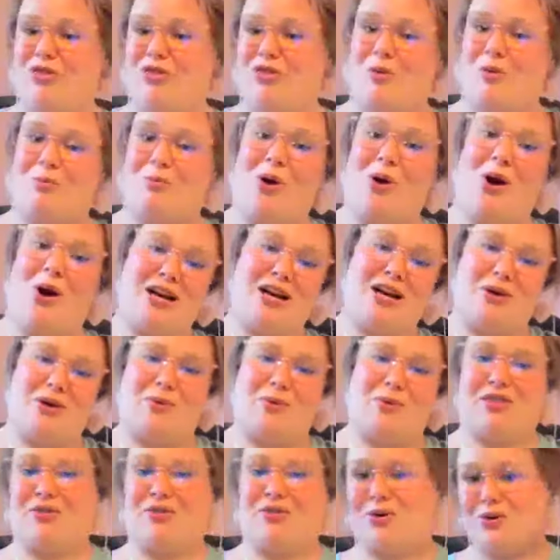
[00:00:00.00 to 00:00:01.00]
or party
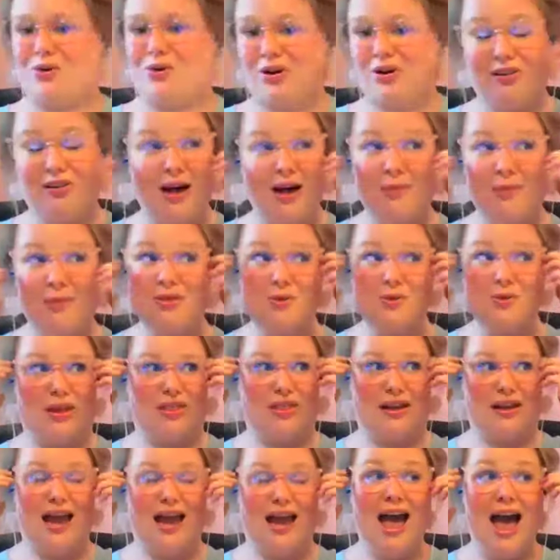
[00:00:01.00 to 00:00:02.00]
with or go to clubs
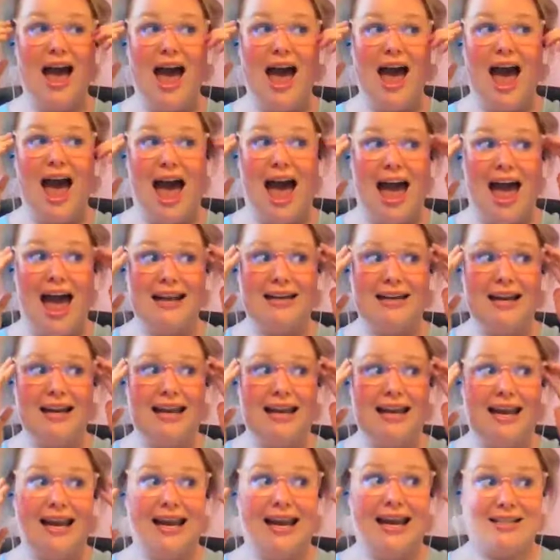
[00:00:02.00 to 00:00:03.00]
with, and
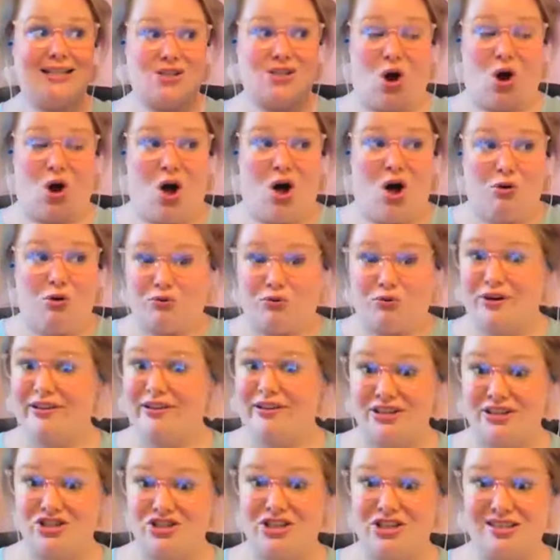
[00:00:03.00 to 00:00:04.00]
it's all
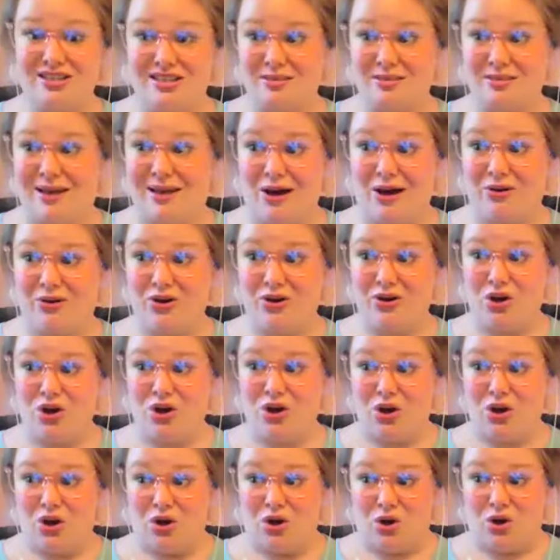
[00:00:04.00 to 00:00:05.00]
really just about
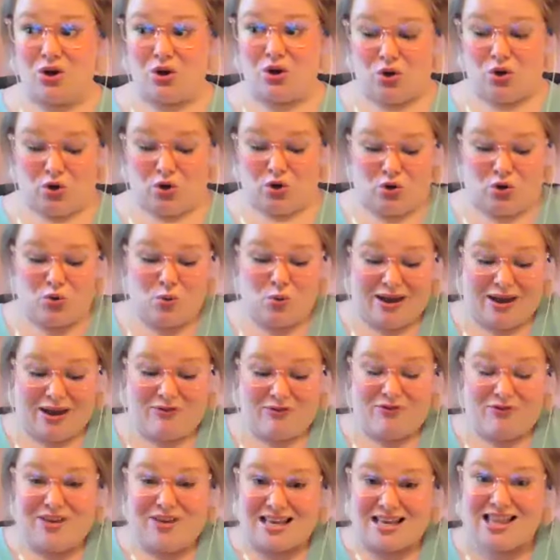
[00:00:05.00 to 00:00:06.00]
who I
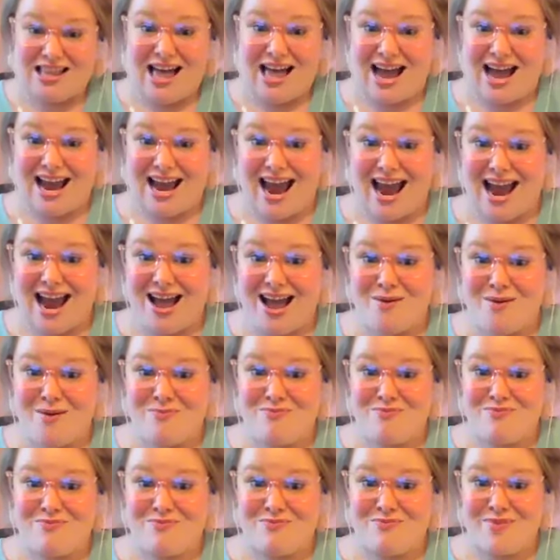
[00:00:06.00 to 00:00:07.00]
feel I
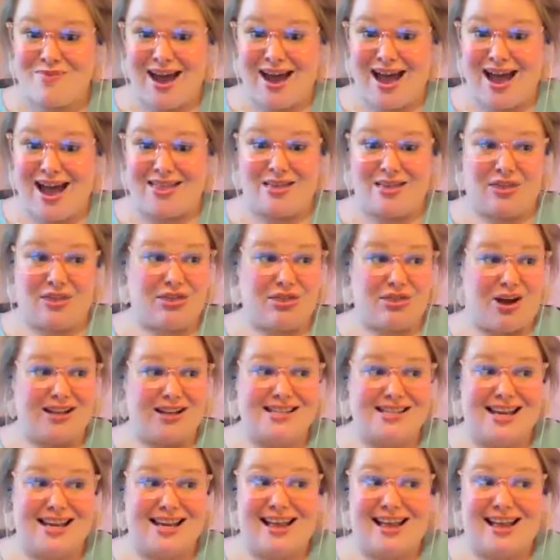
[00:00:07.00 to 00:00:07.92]
am and the thoughts I